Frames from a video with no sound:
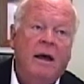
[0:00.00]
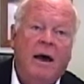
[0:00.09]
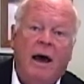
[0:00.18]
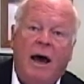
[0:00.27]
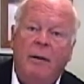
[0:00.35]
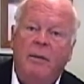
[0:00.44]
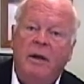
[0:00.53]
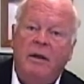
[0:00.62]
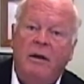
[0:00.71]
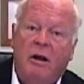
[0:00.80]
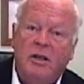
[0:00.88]
I've been
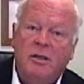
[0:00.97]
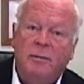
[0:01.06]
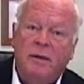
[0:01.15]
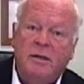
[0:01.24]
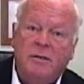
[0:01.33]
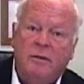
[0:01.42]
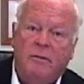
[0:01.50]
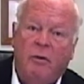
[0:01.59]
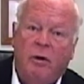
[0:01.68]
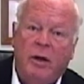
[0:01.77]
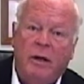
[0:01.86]
in the auction business for
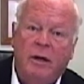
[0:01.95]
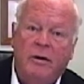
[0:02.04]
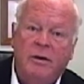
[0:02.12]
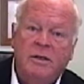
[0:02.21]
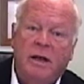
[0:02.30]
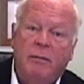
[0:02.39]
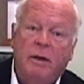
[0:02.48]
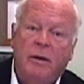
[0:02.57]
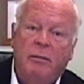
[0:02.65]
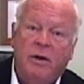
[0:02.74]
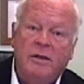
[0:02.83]
40 years. I've been
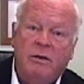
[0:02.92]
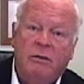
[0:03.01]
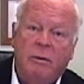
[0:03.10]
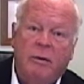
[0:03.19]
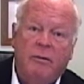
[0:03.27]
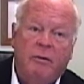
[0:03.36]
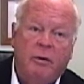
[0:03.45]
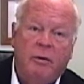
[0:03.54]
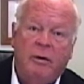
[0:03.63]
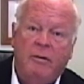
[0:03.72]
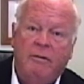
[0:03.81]
appraising equipment for
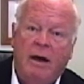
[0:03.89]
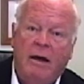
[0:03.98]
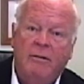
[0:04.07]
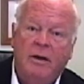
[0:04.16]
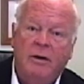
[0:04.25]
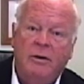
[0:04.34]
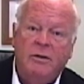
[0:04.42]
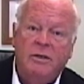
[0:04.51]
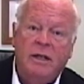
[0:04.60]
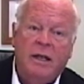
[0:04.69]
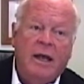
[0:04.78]
35
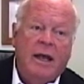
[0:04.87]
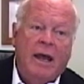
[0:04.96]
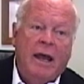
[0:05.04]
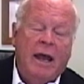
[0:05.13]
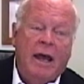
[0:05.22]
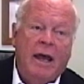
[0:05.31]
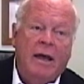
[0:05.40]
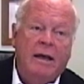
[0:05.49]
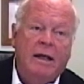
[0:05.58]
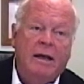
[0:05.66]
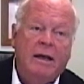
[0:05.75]
years.
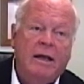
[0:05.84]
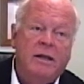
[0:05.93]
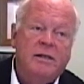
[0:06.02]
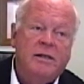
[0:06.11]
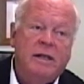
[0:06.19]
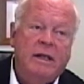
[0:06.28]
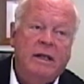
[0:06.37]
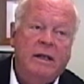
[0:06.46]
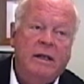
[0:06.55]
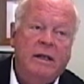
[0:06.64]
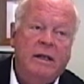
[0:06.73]
And it is
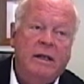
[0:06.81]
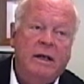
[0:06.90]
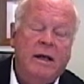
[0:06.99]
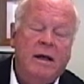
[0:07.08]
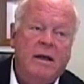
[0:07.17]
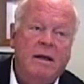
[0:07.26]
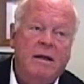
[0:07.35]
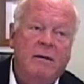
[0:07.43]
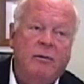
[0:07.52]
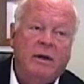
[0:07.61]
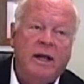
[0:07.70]
the
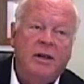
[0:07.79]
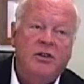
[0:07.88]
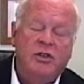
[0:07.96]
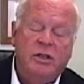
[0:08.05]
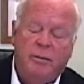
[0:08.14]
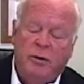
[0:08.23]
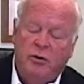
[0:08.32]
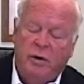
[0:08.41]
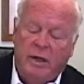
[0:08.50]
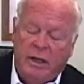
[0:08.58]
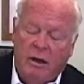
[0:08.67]
relationship
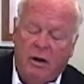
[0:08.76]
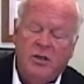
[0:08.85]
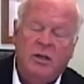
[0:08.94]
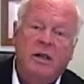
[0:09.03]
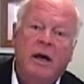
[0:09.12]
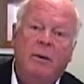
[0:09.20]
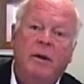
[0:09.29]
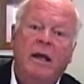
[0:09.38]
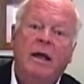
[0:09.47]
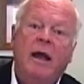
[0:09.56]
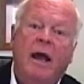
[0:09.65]
between the auction
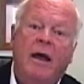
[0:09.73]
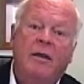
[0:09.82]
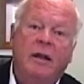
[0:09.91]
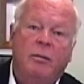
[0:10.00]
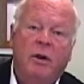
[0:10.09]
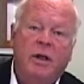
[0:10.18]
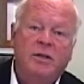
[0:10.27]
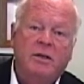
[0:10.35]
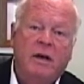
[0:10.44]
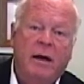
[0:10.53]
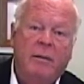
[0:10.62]
company and the
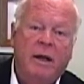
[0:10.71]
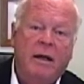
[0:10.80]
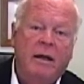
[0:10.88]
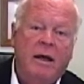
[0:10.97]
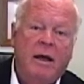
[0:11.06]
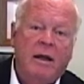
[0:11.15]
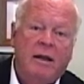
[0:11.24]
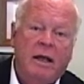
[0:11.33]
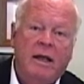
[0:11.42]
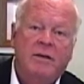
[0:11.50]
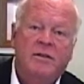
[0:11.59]
appraisal company
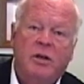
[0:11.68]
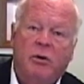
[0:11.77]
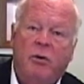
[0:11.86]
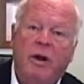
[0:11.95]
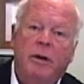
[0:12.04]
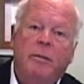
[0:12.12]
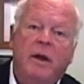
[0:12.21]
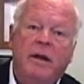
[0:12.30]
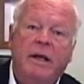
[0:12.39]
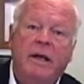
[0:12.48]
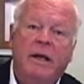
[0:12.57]
that gives the
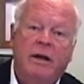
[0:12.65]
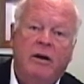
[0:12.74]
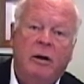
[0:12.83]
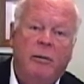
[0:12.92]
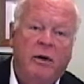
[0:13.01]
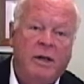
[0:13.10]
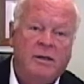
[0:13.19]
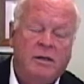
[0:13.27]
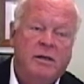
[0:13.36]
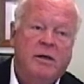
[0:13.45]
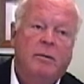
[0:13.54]
credibility in our
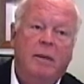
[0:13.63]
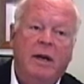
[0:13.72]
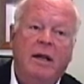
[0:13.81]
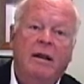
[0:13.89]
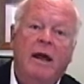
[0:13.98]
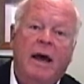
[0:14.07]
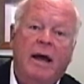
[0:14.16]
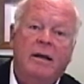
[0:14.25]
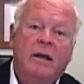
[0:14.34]
appraisals, meaning that